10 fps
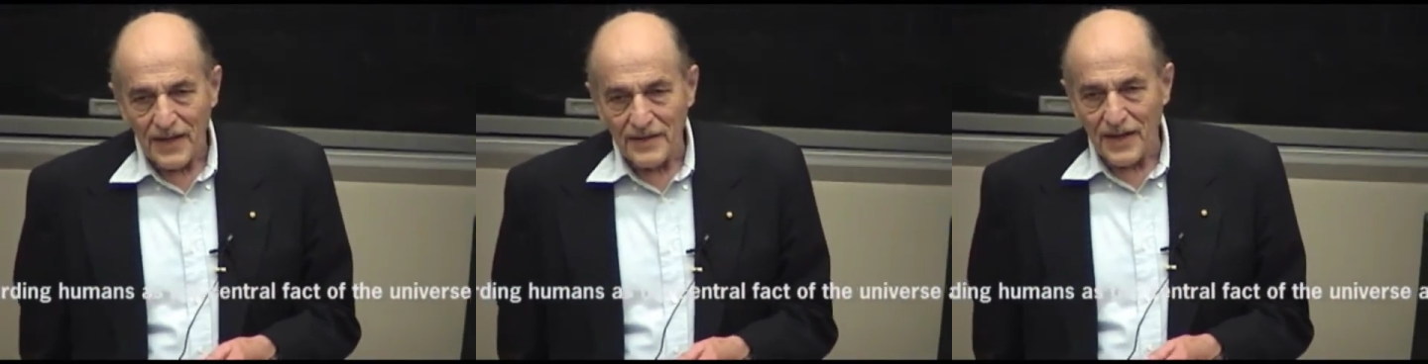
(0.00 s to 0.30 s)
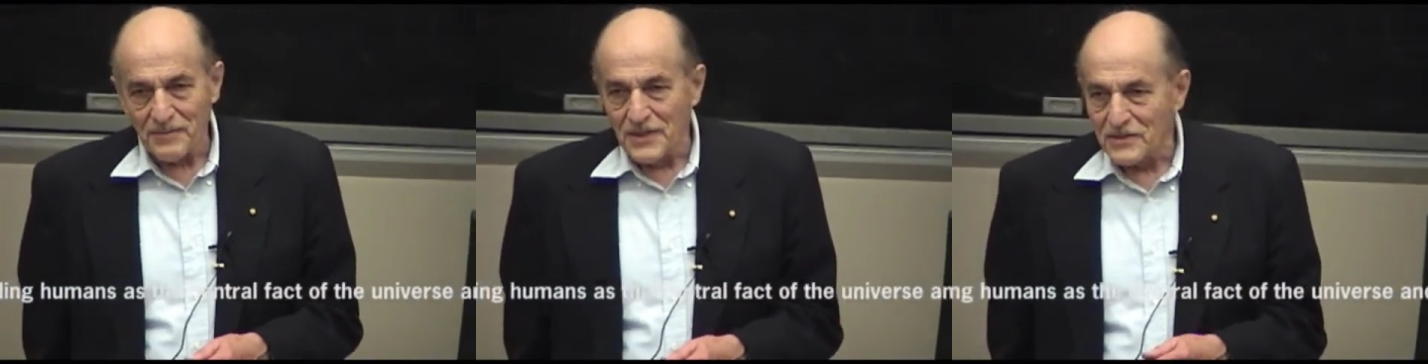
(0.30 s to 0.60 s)

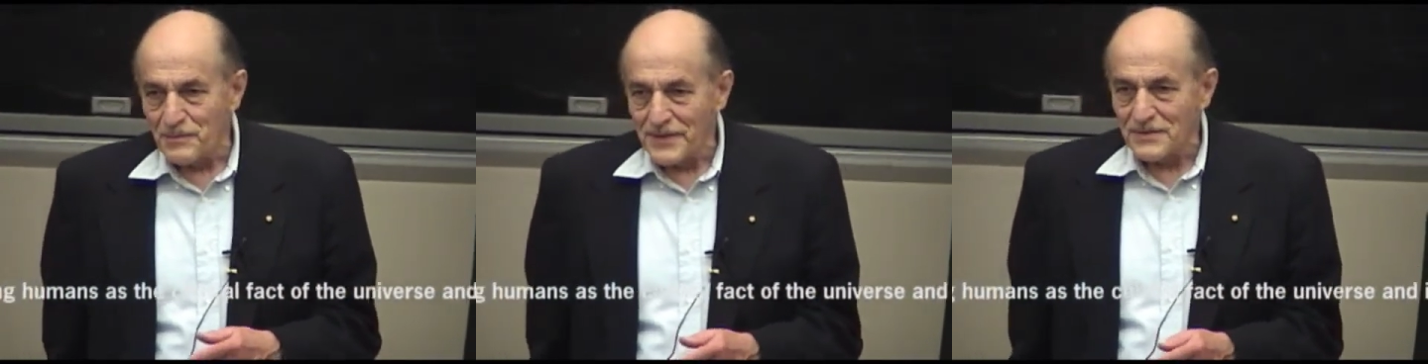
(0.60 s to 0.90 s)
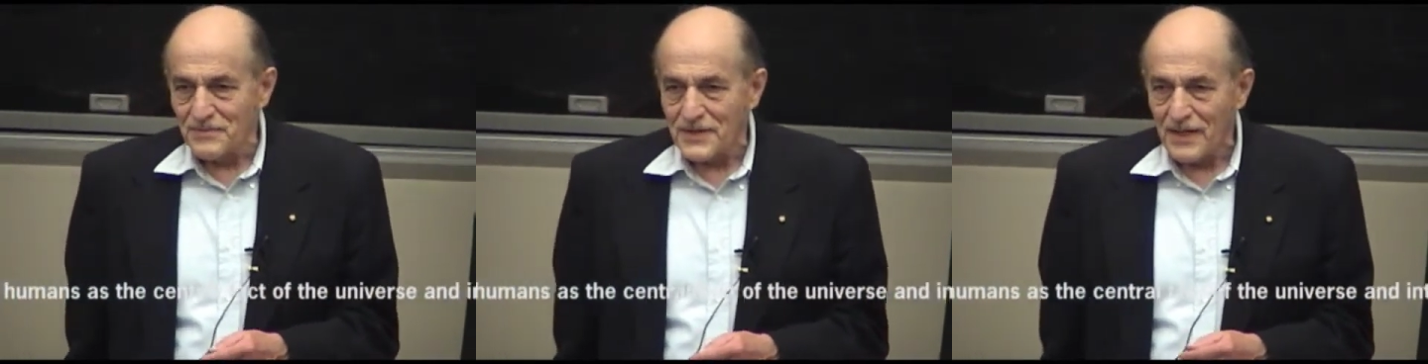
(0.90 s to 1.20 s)
And I'm going to
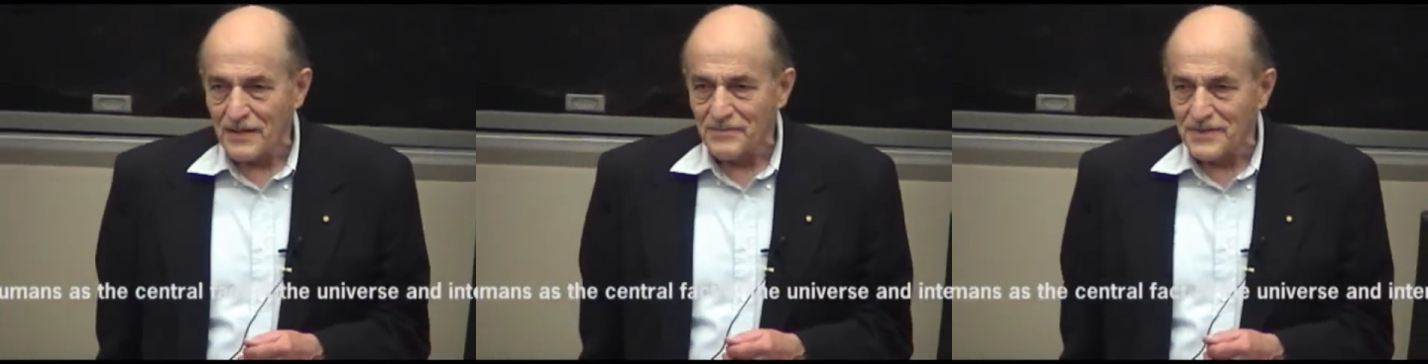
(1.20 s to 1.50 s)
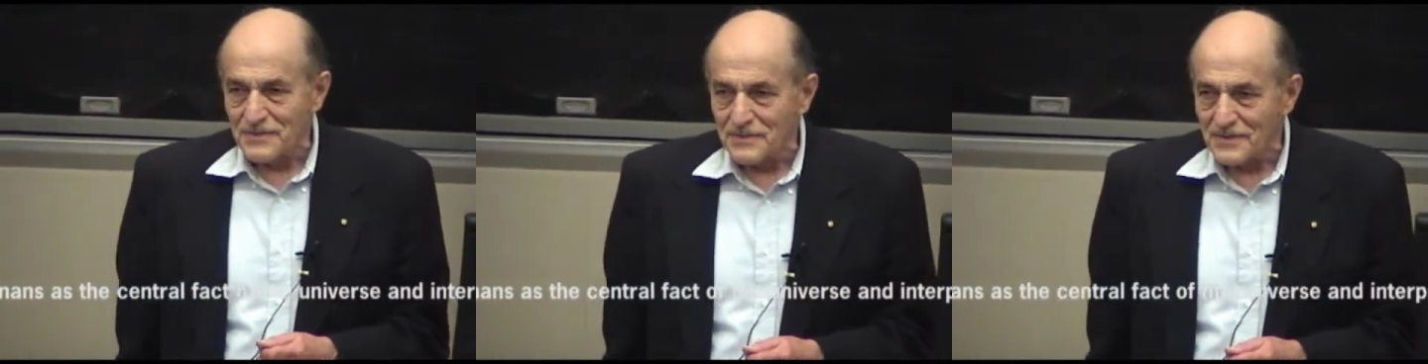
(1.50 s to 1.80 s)
spend some
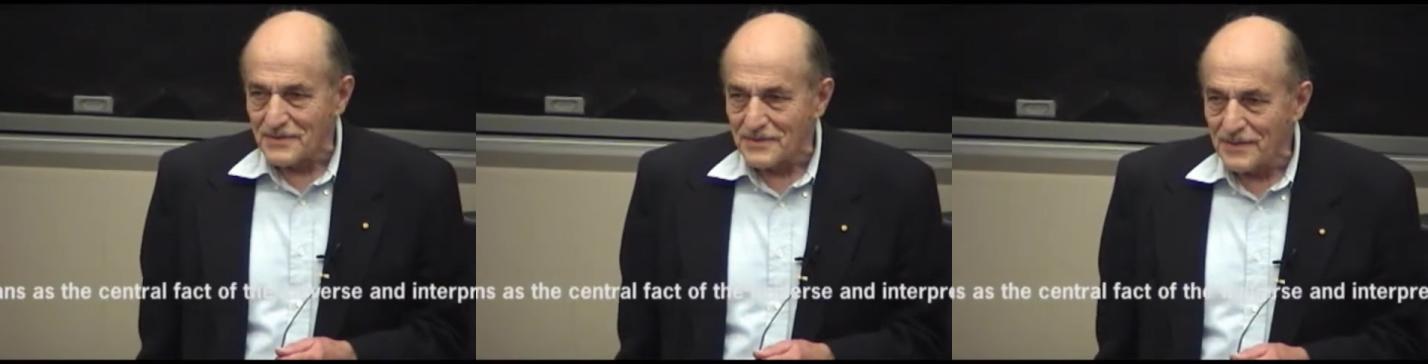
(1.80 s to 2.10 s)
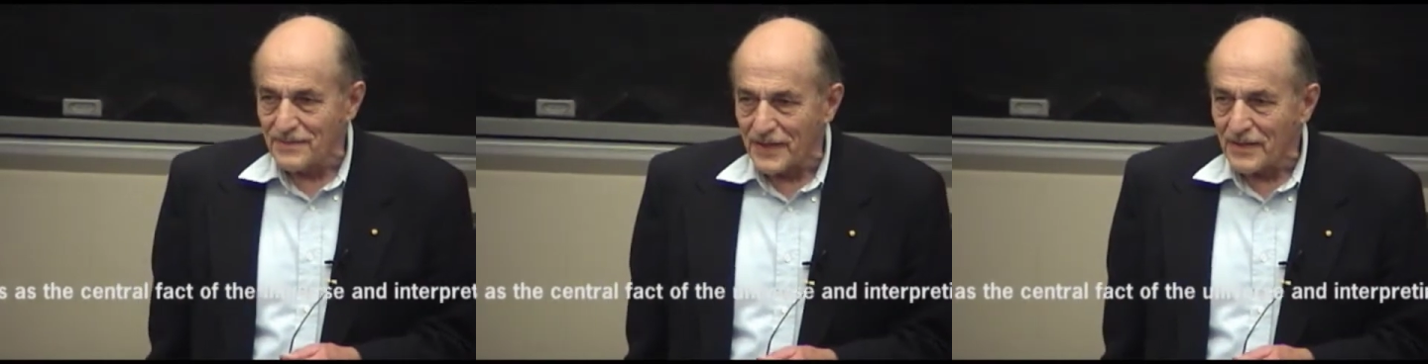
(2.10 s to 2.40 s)
time this,
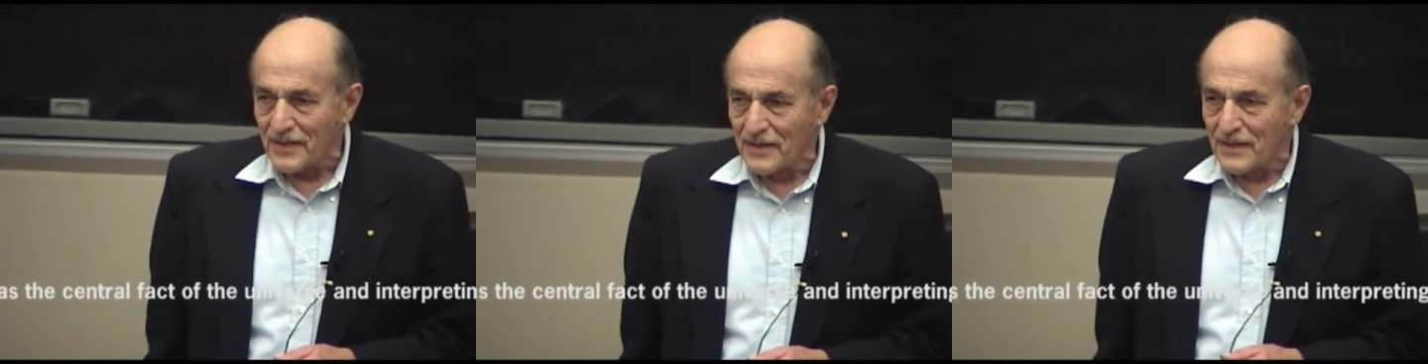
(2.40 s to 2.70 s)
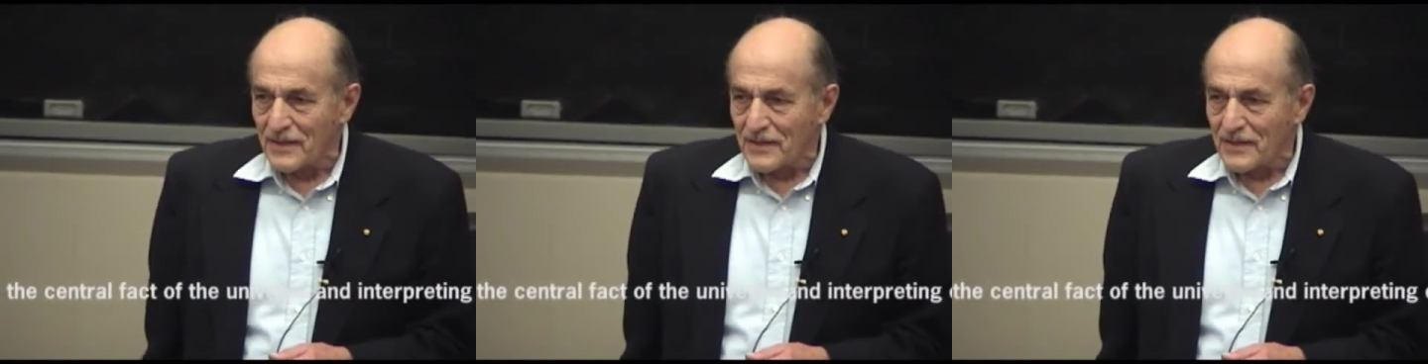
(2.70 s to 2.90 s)
this evening